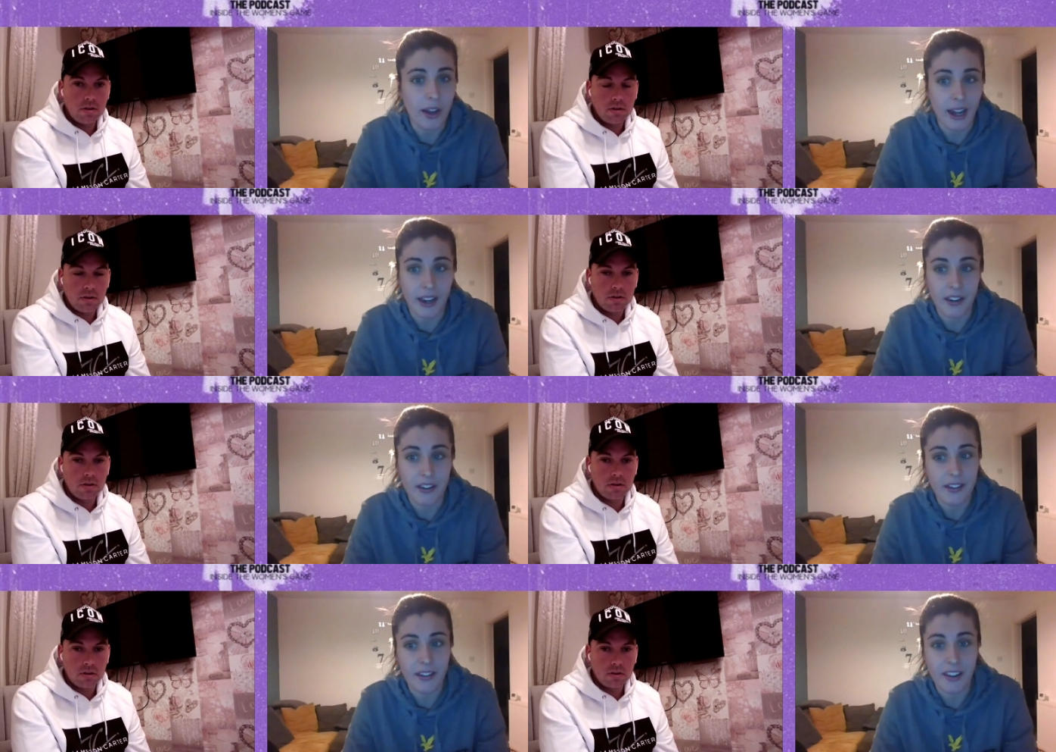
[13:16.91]

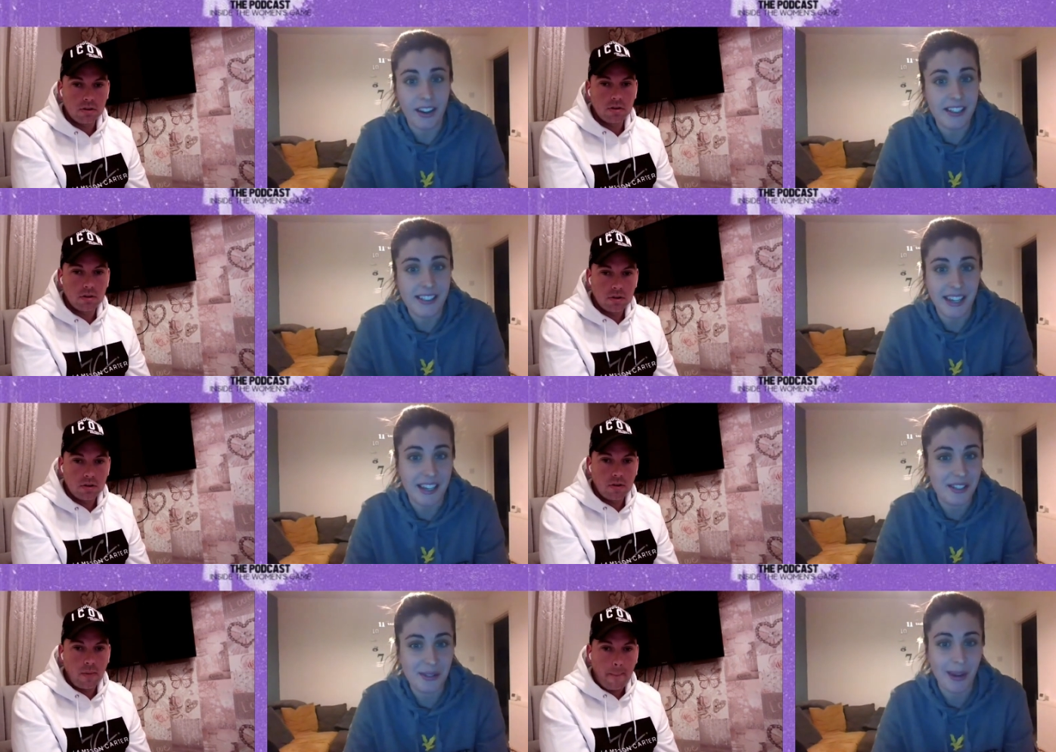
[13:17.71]
Speaker 1: And like I
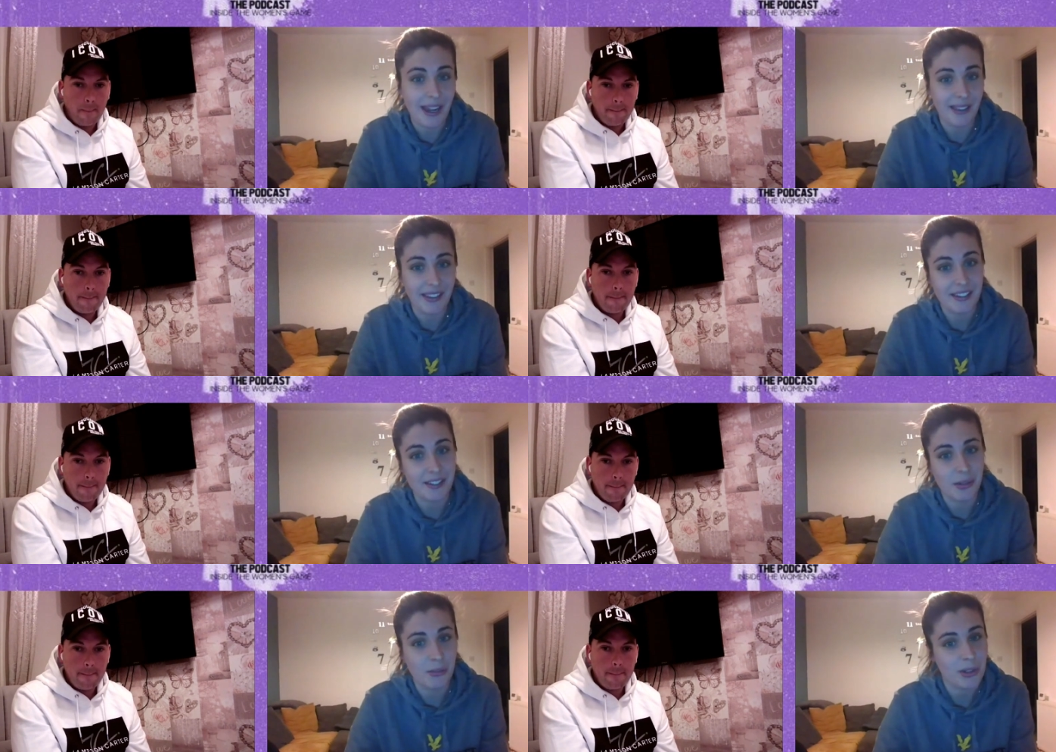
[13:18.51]
say, just playing these
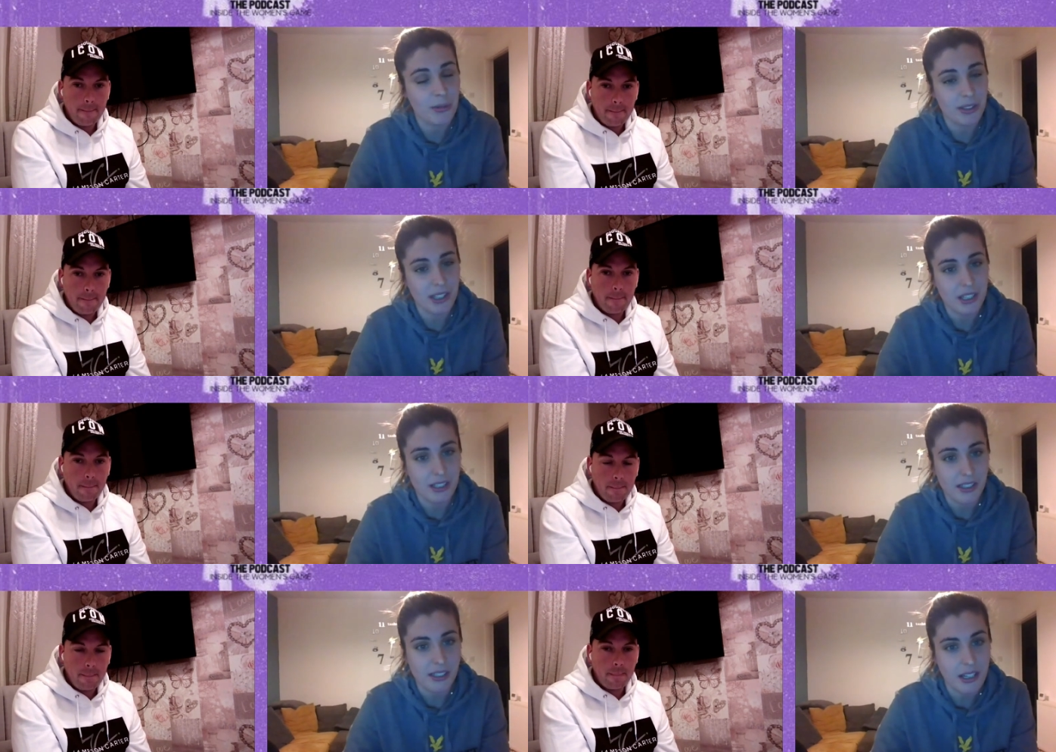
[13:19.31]
numerous
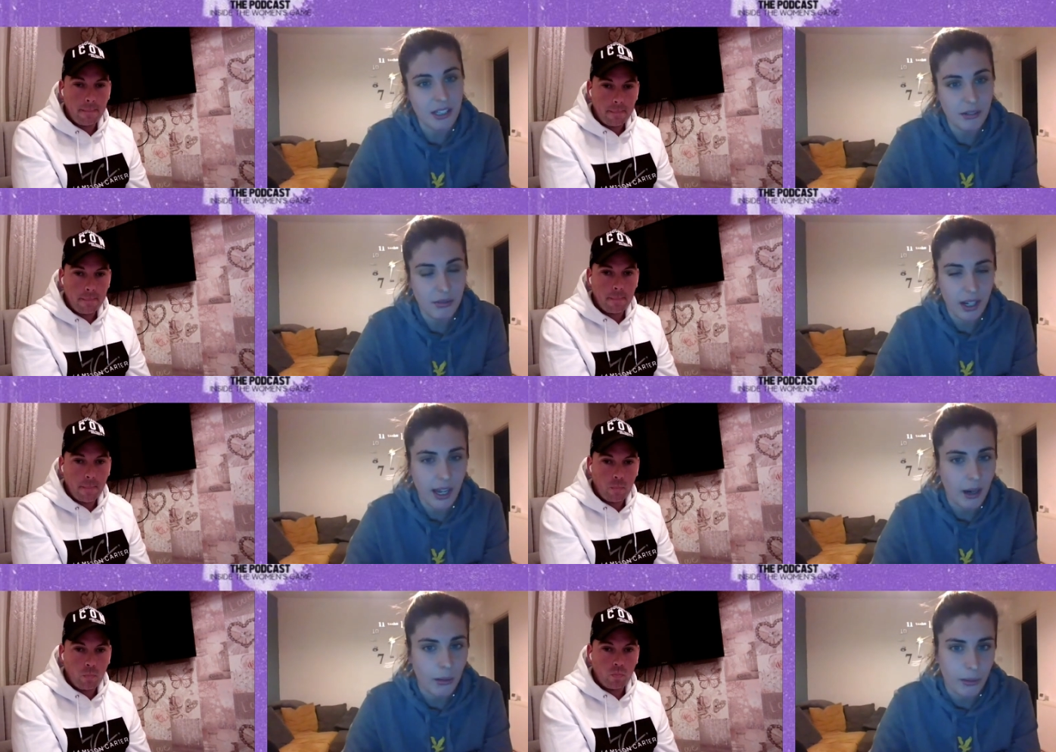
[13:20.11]
positions has actually really
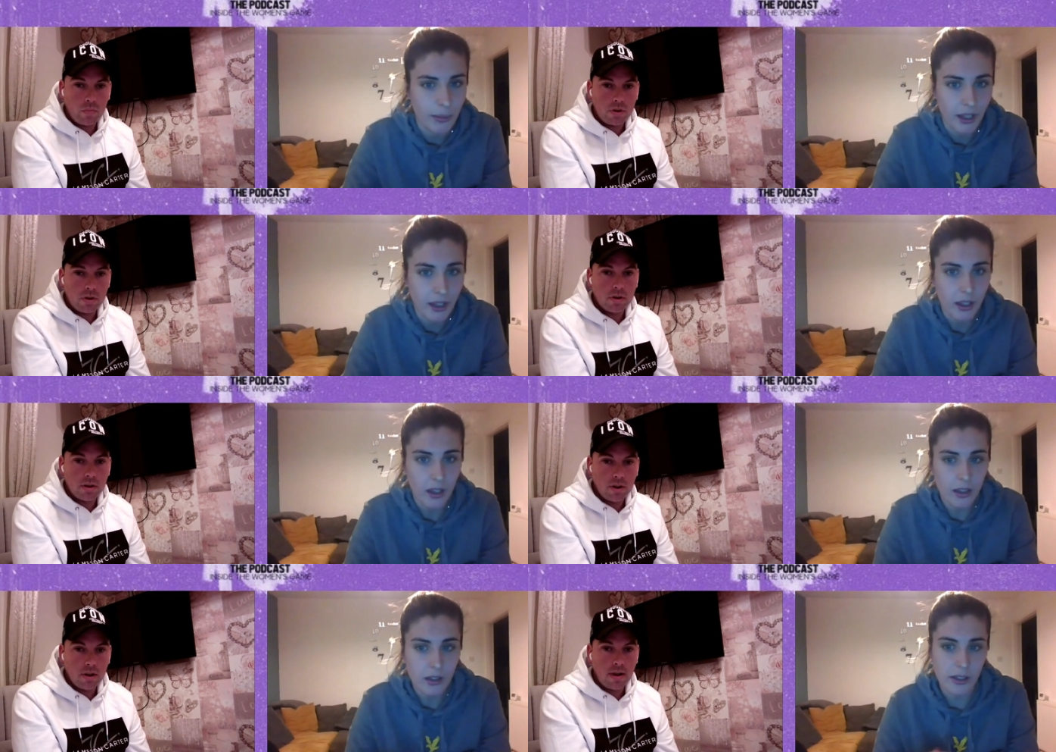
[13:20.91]
helped me
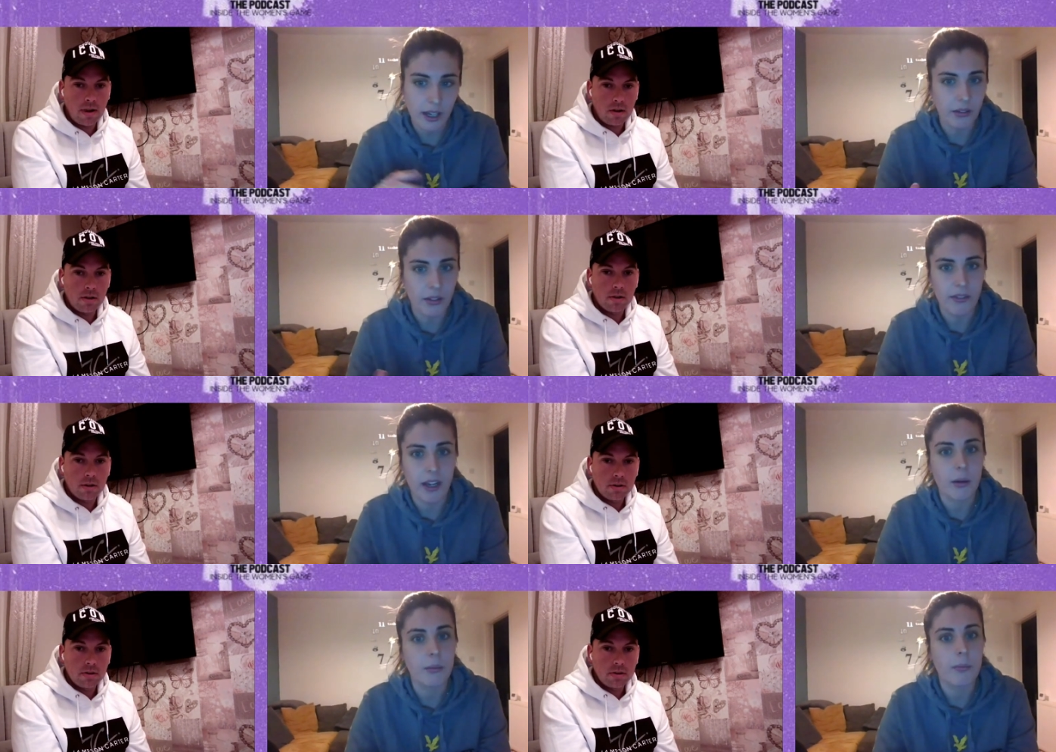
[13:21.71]
to now
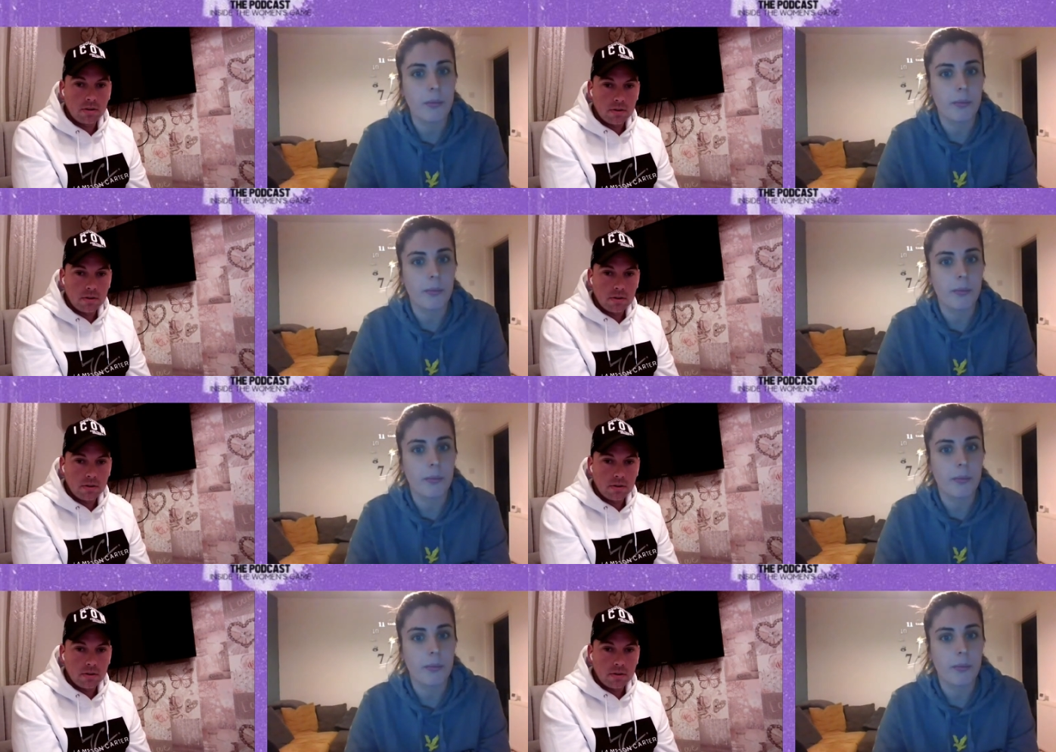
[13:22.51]
develop